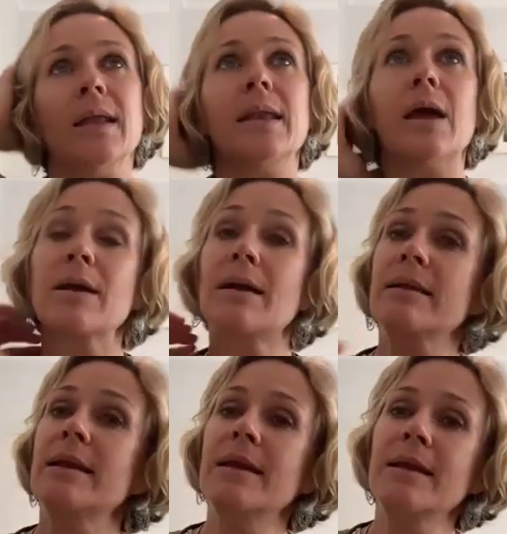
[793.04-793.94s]
Now,
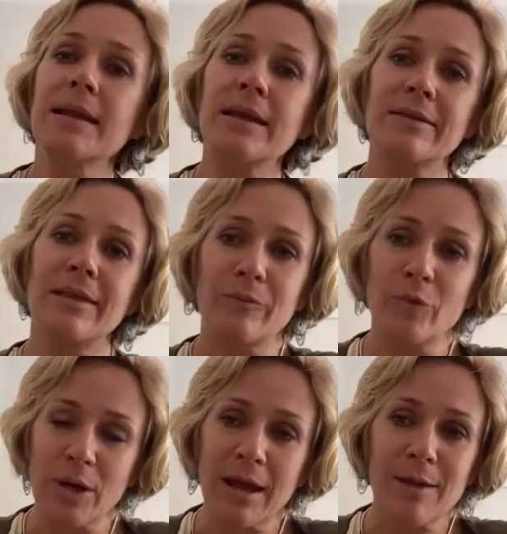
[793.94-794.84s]
clearly,
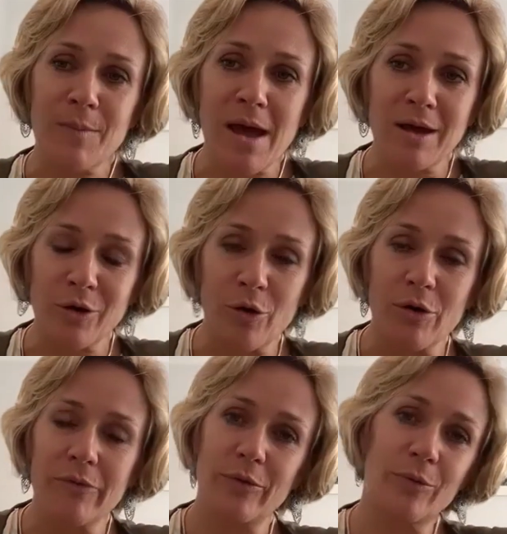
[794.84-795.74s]
what came out
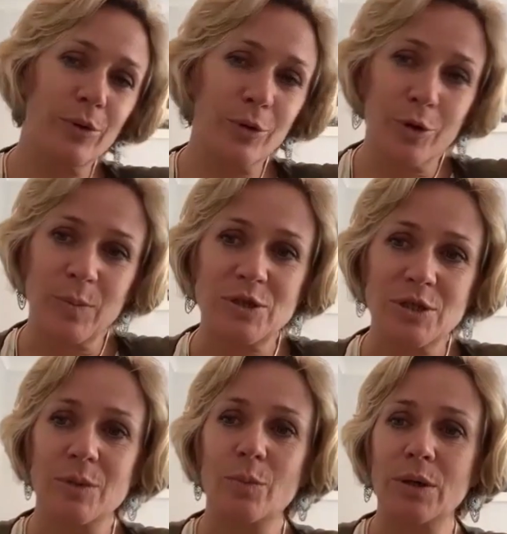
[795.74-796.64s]
of the Royal
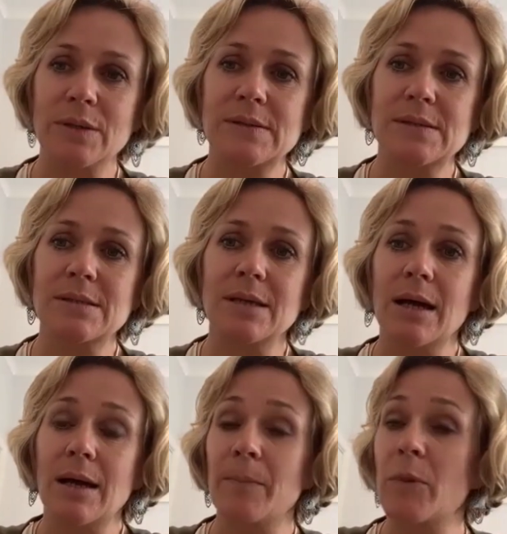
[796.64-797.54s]
Commission was
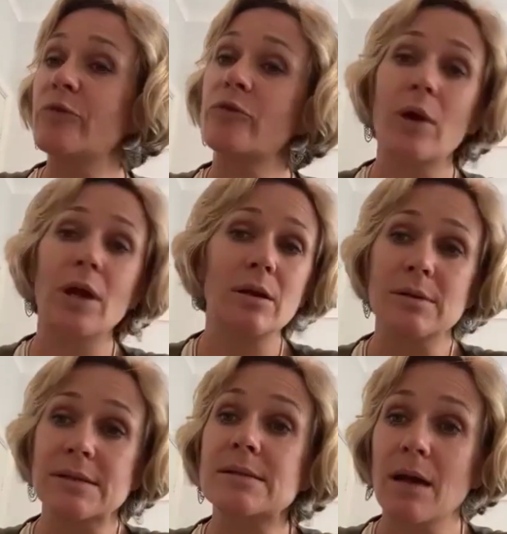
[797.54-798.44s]
Australia
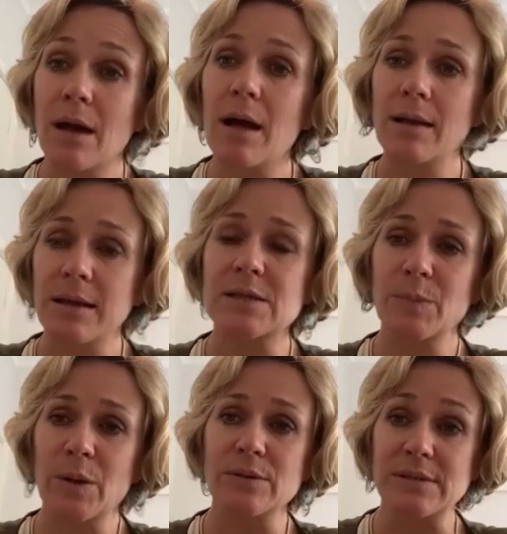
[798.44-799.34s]
is highly
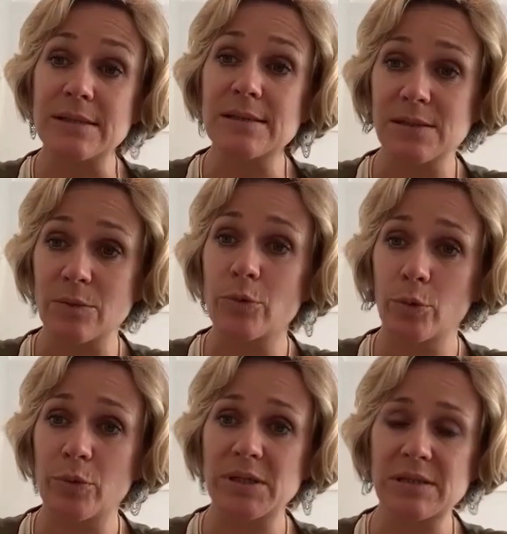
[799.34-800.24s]
exposed. This is a
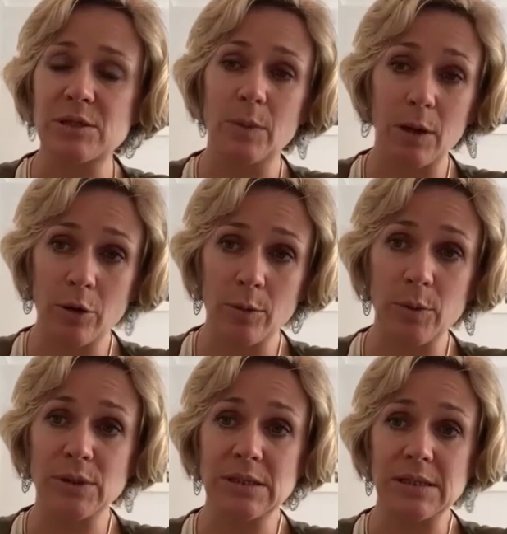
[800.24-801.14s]
real risk to our
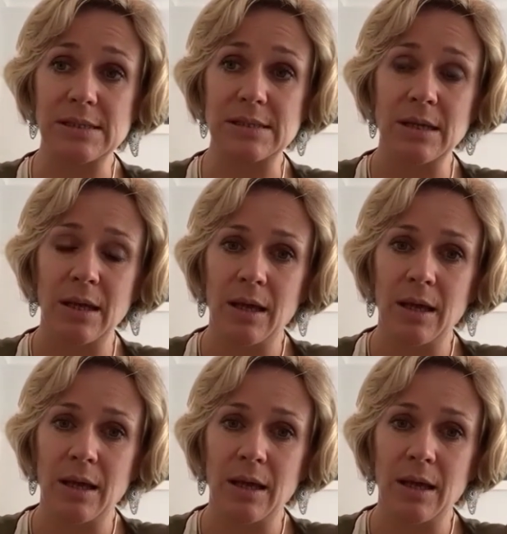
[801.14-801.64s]
communities.